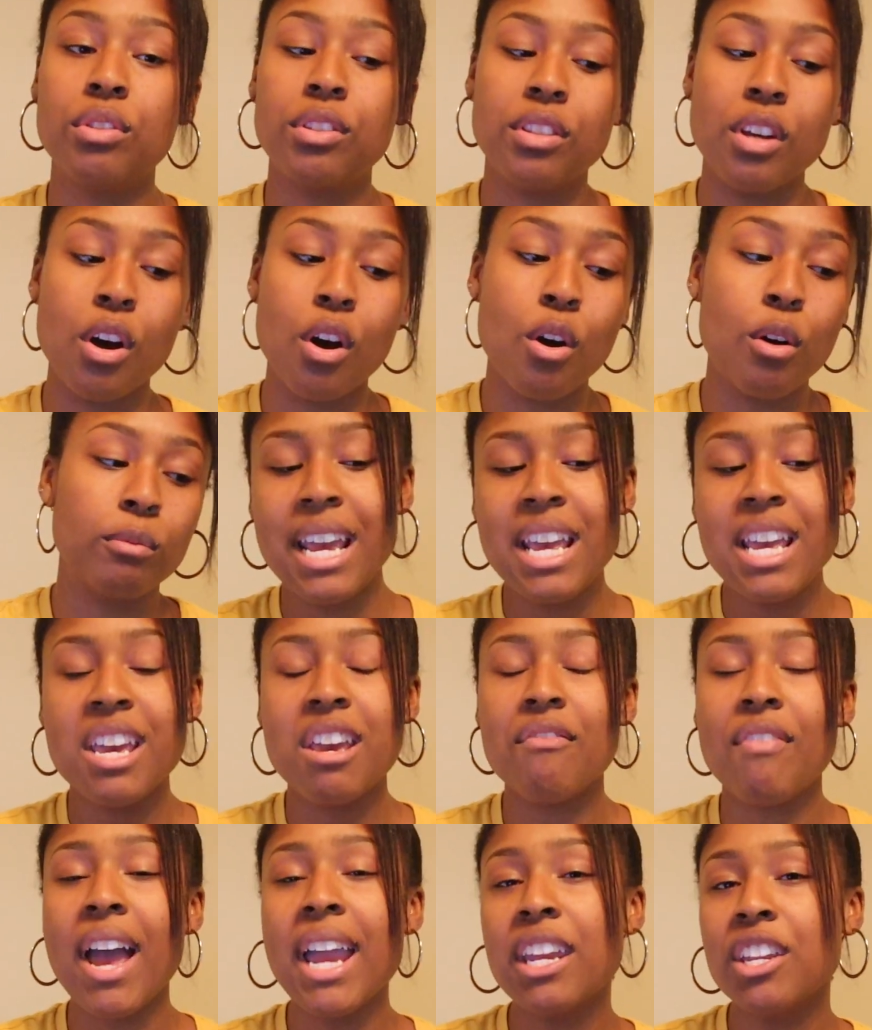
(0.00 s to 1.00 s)
So
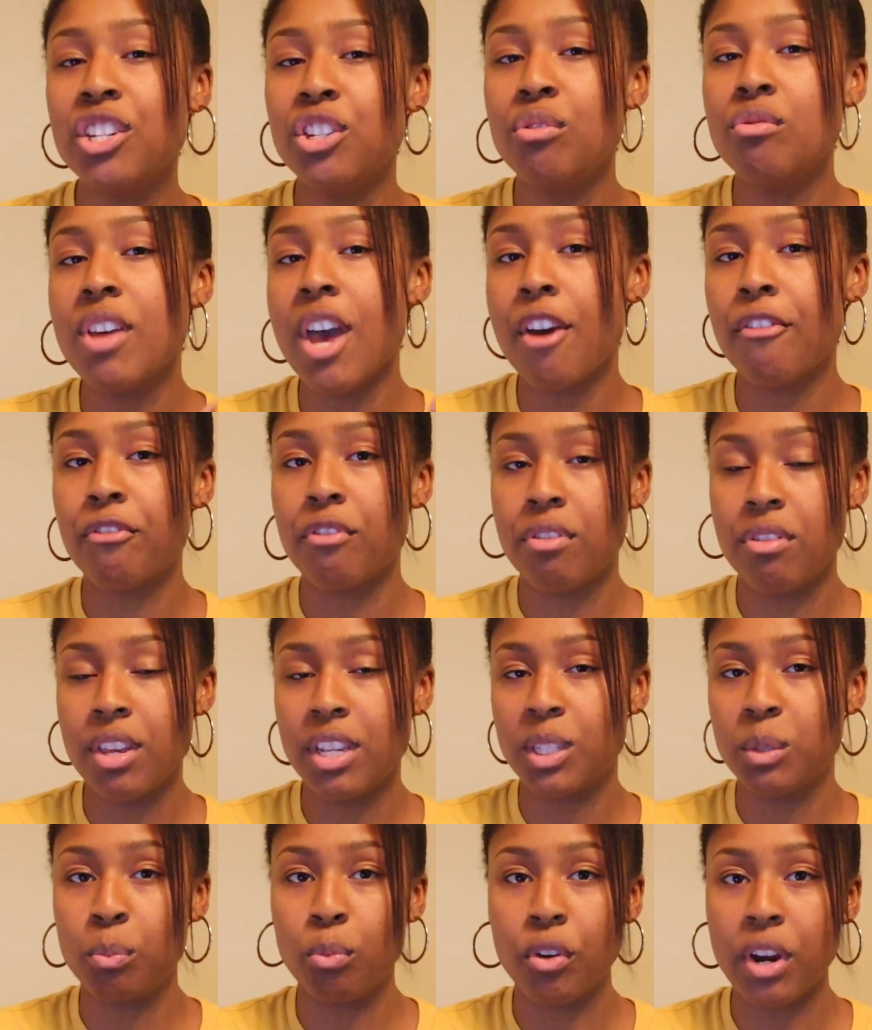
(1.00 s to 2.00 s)
if I can do that for
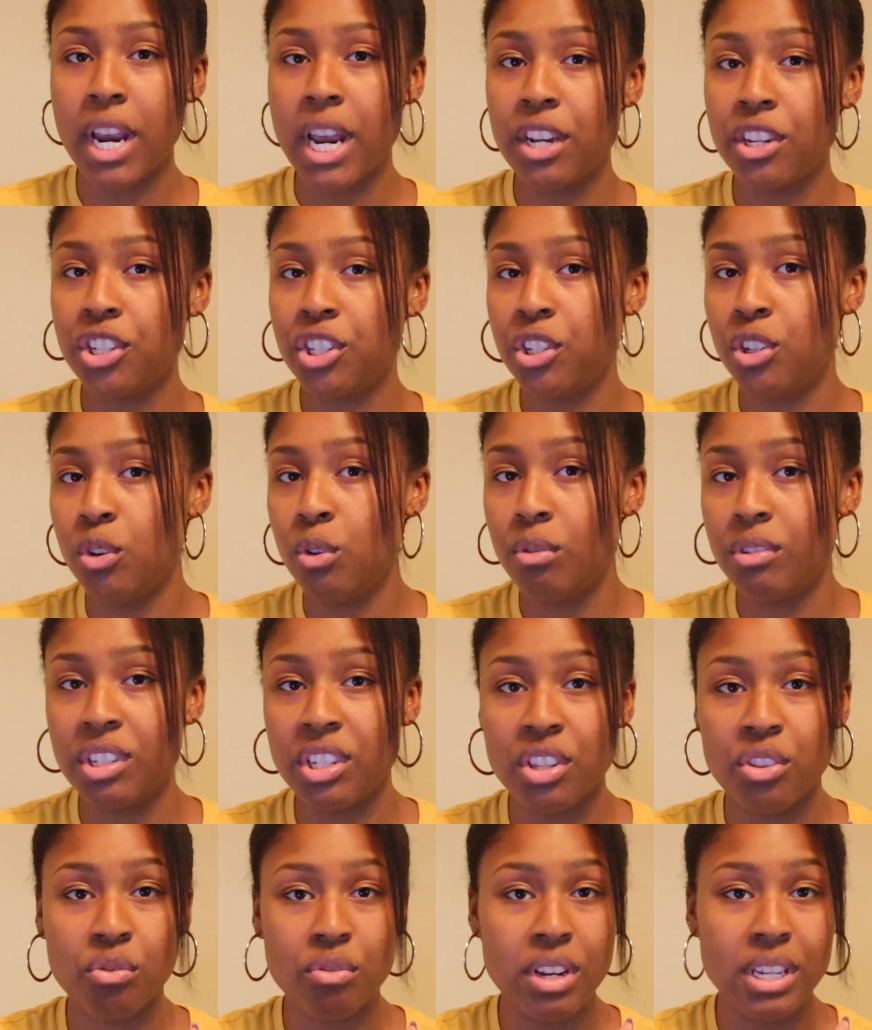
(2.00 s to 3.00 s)
this brand 2
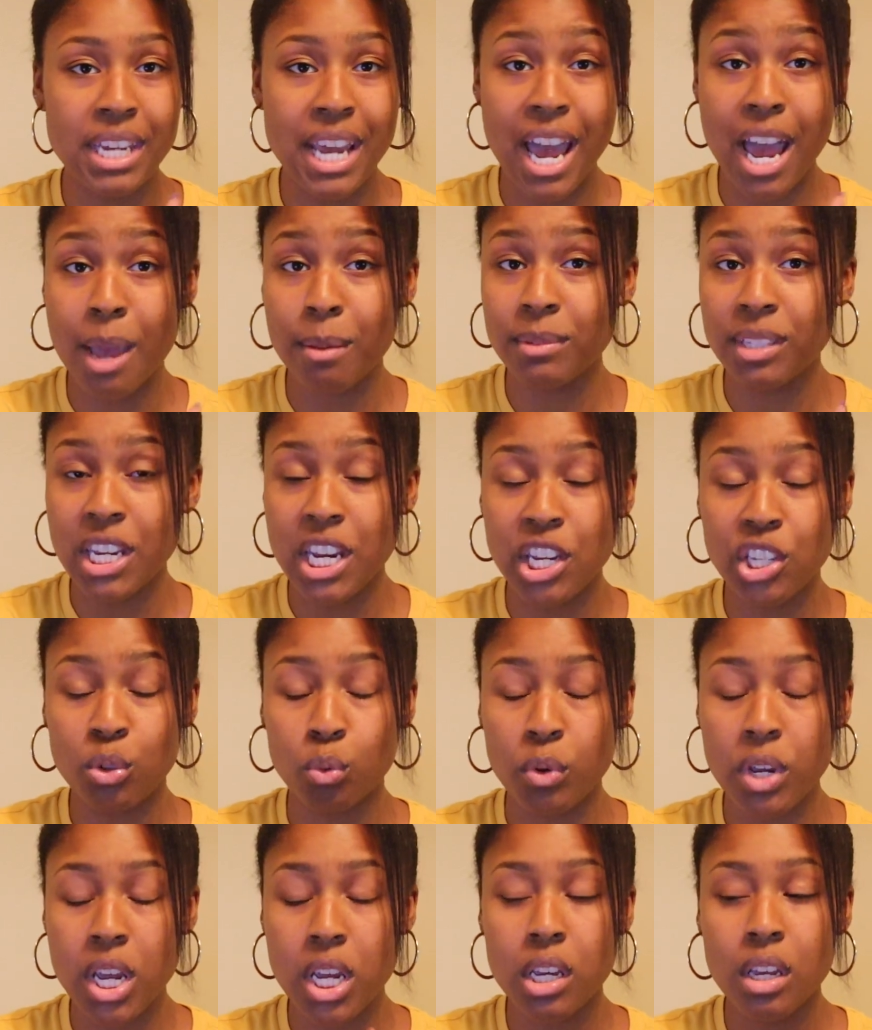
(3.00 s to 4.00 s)
to 3 times
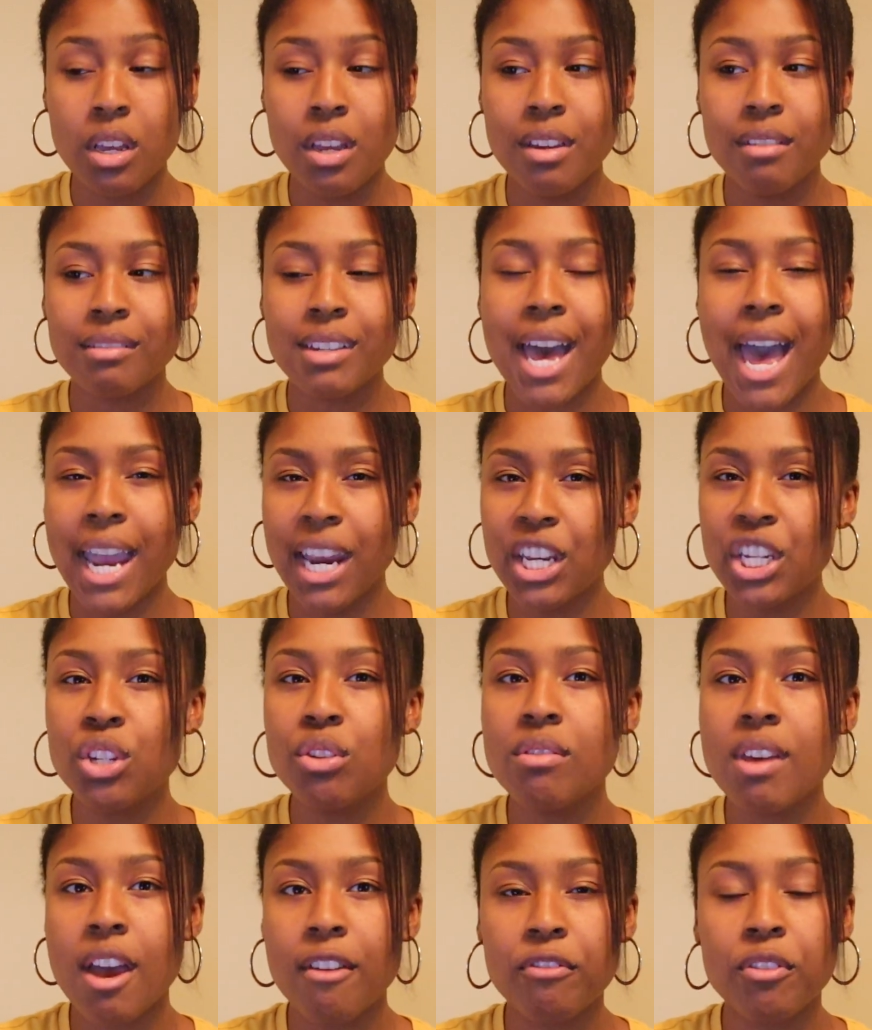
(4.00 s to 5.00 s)
each week, I can
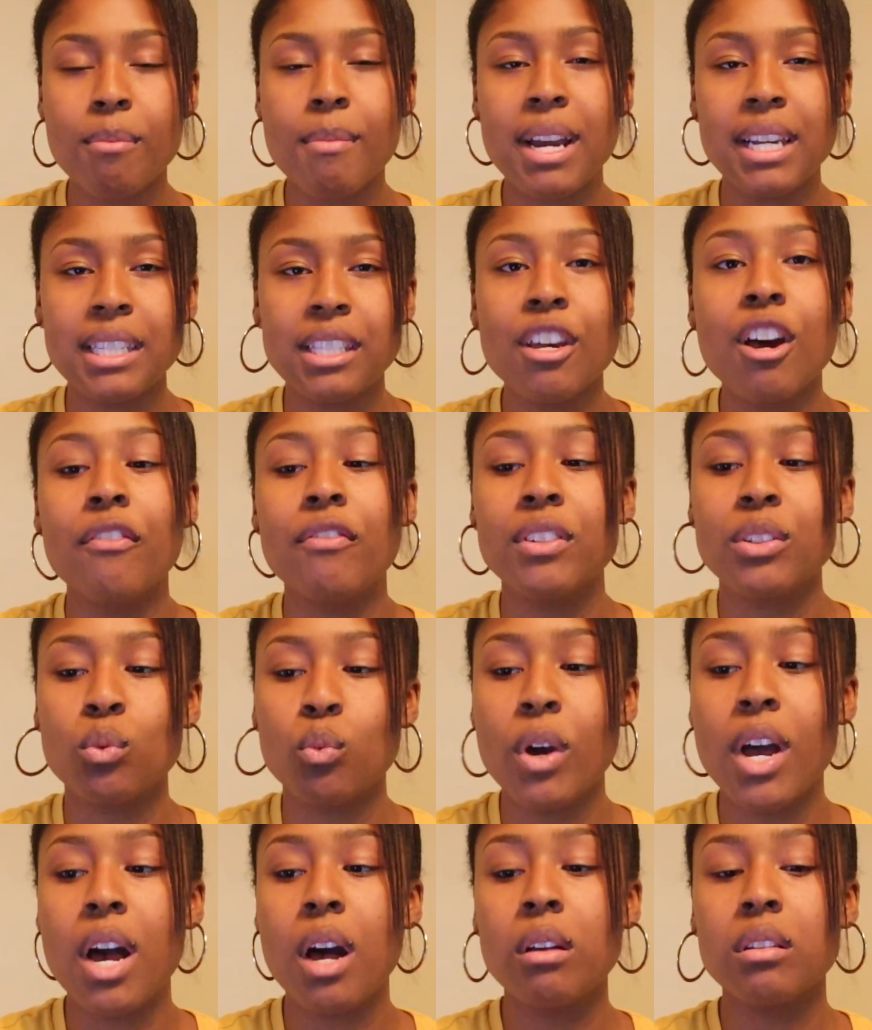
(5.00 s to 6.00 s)
do that for myself as
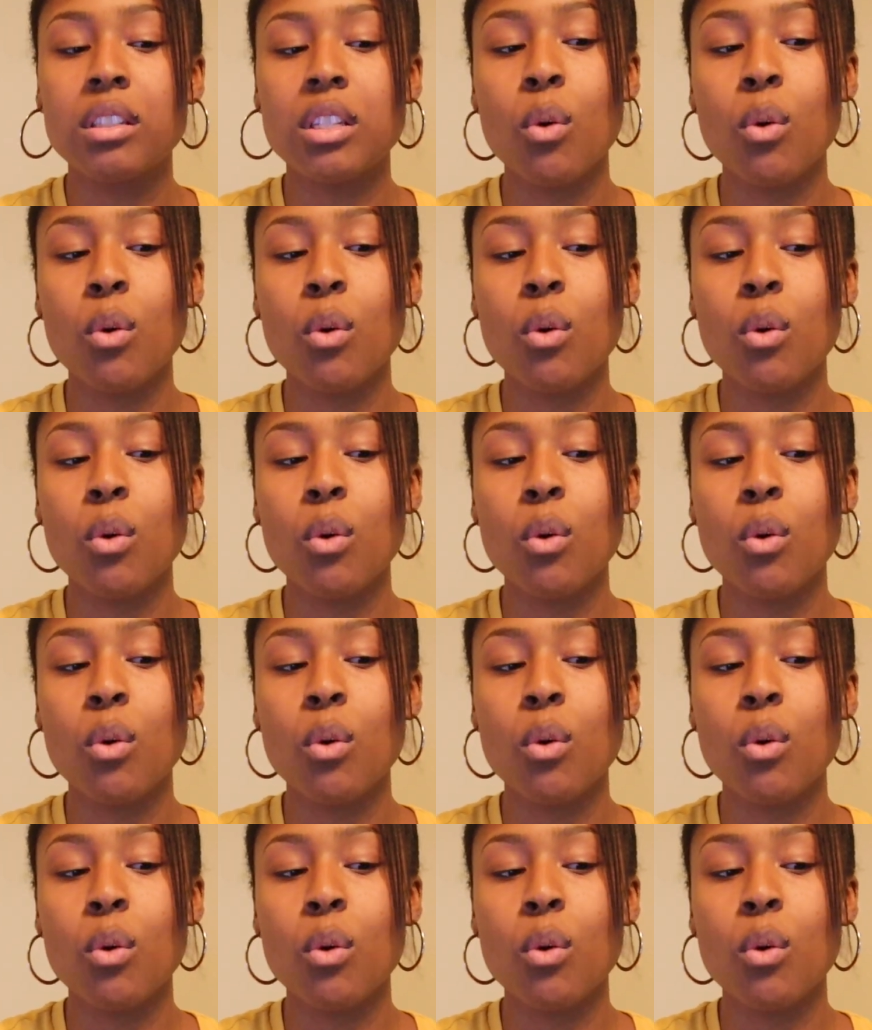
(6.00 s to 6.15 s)
well.